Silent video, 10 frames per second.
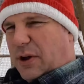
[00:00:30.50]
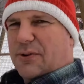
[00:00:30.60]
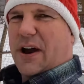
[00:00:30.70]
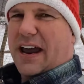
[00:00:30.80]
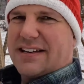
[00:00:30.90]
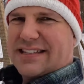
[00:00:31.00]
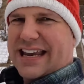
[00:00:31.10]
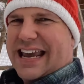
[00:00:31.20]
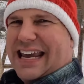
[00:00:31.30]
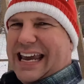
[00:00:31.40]
raise
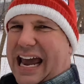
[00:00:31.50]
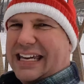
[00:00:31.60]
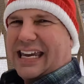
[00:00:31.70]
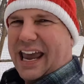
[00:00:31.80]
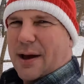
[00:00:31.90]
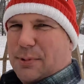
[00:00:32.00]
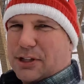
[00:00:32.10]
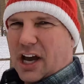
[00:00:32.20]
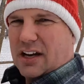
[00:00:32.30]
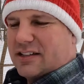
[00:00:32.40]
khaki Campbell
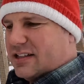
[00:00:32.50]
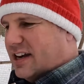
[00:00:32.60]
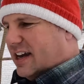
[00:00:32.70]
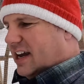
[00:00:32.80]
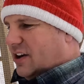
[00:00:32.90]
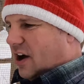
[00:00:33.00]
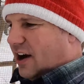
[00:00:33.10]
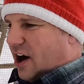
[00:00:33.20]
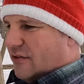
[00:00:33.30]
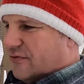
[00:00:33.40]
ducks here on
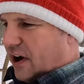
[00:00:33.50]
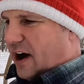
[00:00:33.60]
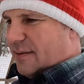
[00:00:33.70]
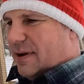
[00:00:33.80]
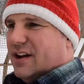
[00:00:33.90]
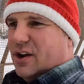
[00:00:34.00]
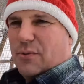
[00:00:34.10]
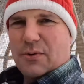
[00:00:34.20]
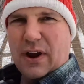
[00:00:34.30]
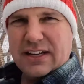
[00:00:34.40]
our farm.
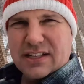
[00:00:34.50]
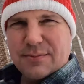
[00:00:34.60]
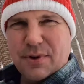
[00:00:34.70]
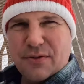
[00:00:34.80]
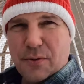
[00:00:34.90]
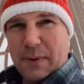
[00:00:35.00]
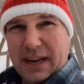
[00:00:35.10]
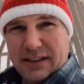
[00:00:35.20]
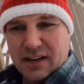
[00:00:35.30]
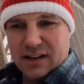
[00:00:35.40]
We raise them for
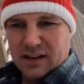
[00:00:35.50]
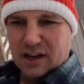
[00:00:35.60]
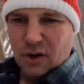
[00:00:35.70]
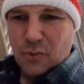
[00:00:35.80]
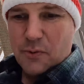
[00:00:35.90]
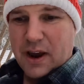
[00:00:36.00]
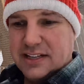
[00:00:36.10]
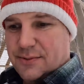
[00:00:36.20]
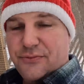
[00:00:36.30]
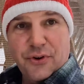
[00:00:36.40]
meat. We raise
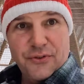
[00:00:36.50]
them for